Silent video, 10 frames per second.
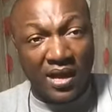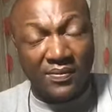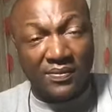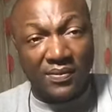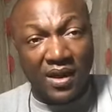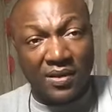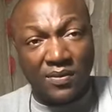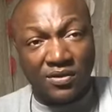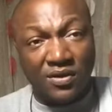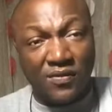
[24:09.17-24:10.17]
And I
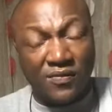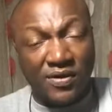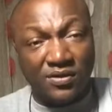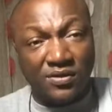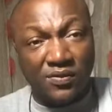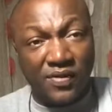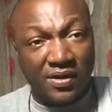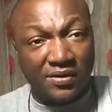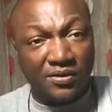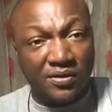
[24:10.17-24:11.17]
must confess to you, very
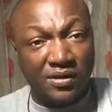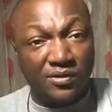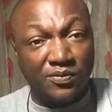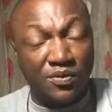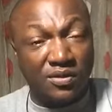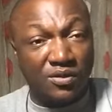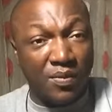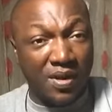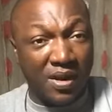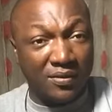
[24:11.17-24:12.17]
soon this book is
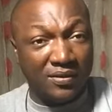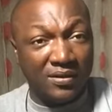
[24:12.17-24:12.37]
coming out